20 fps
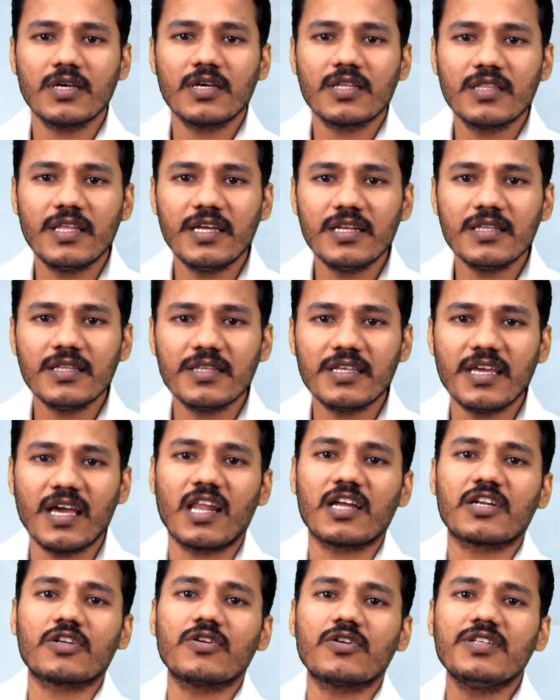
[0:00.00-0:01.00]
then the
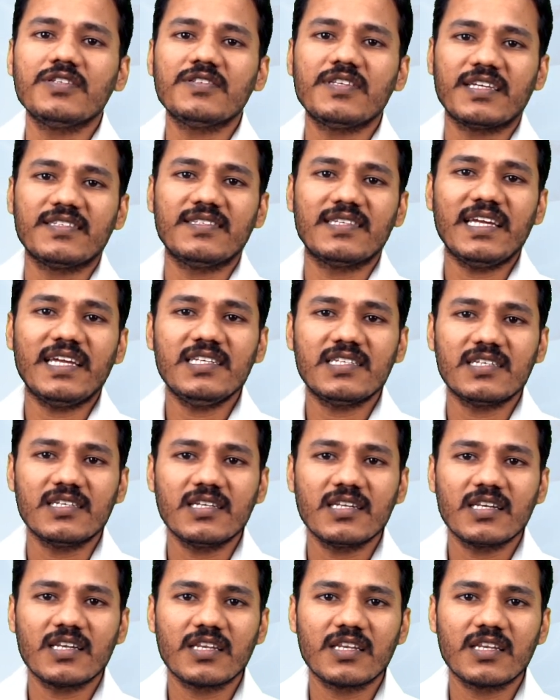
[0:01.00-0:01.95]
electron is excited.